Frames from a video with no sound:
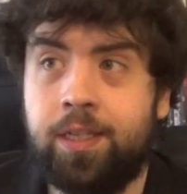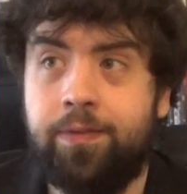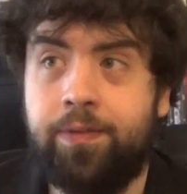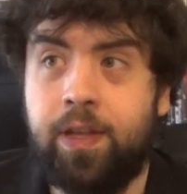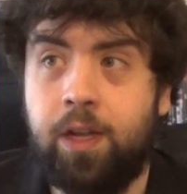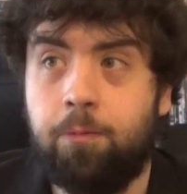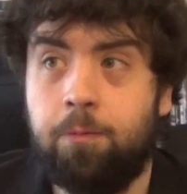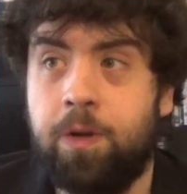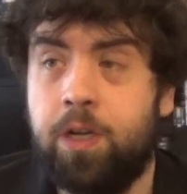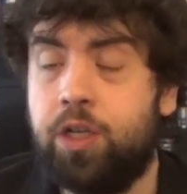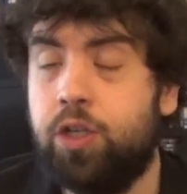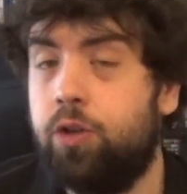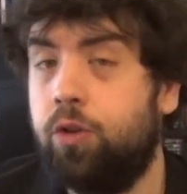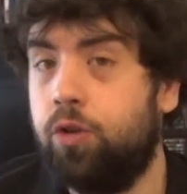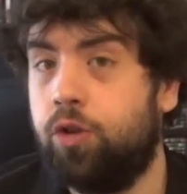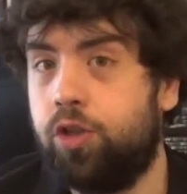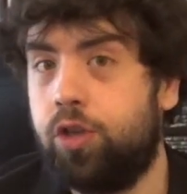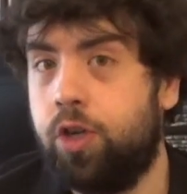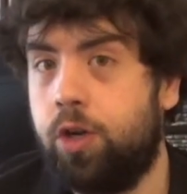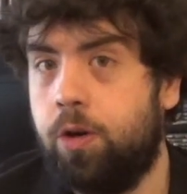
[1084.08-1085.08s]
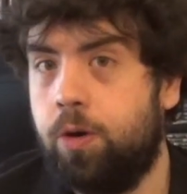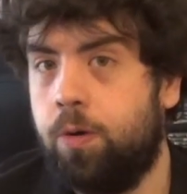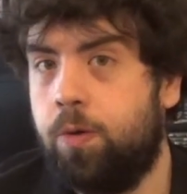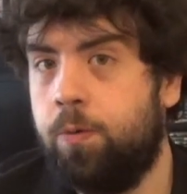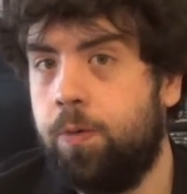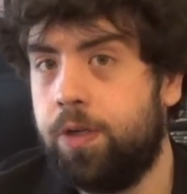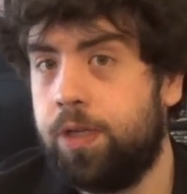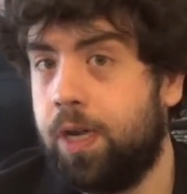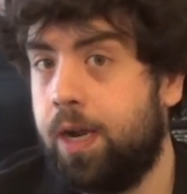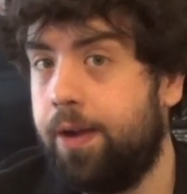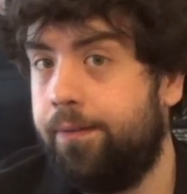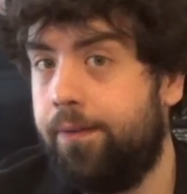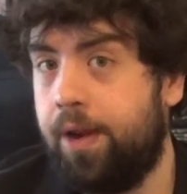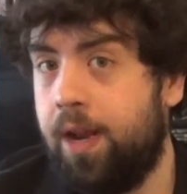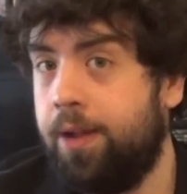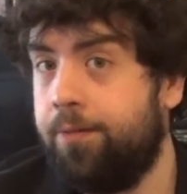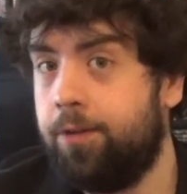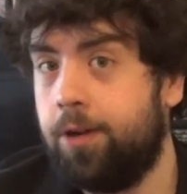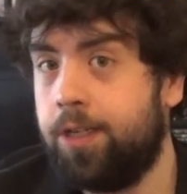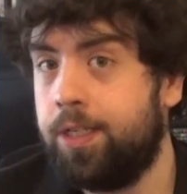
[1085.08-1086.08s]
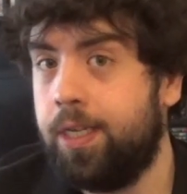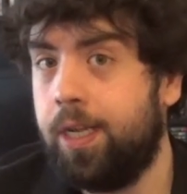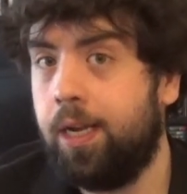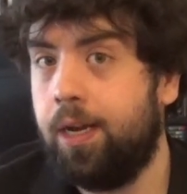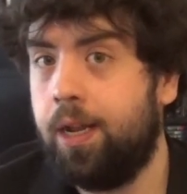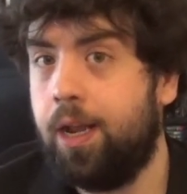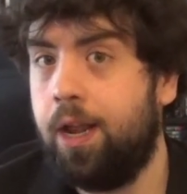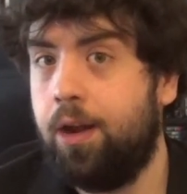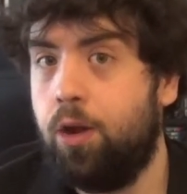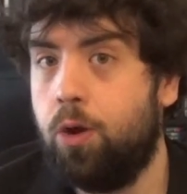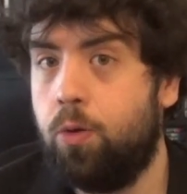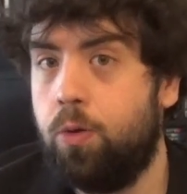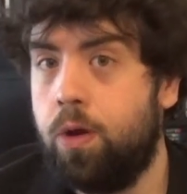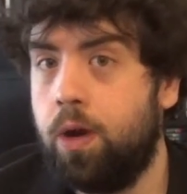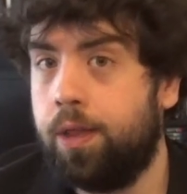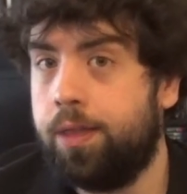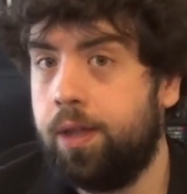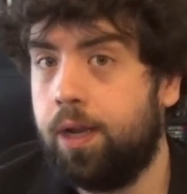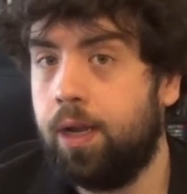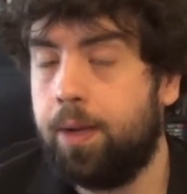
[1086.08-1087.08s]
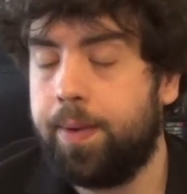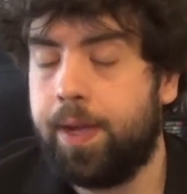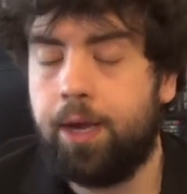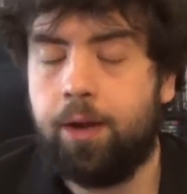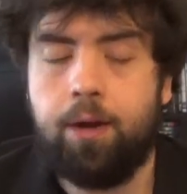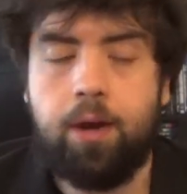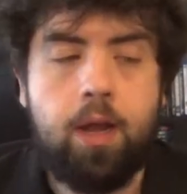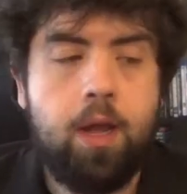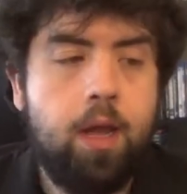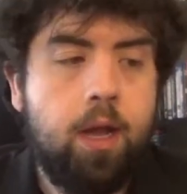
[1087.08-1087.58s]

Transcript: of the original show, which I have never seen and know nothing about,